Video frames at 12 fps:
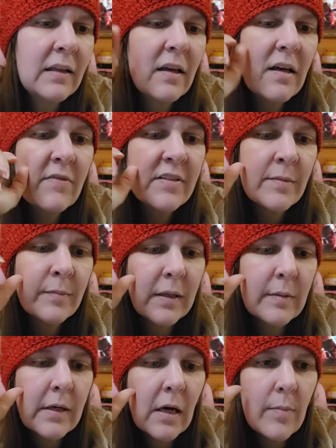Love some
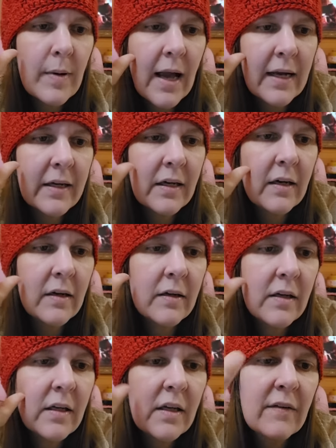Baby Alpaca.
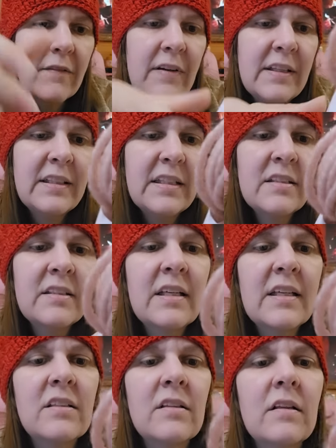56